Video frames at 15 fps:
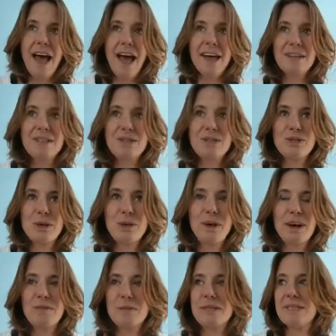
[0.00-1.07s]
And so
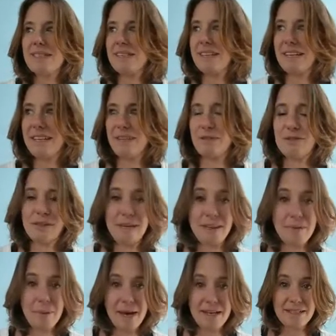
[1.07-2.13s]
I've been sitting here for like
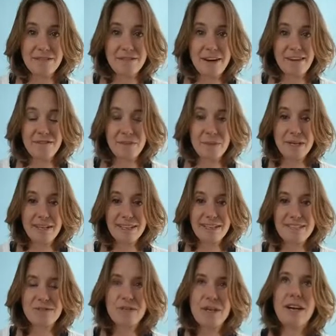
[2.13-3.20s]
the past 5
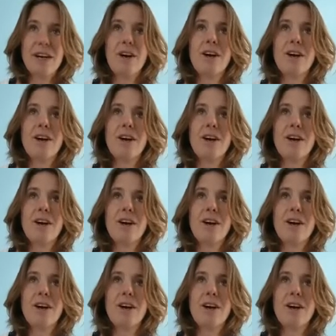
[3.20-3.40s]
minutes, right?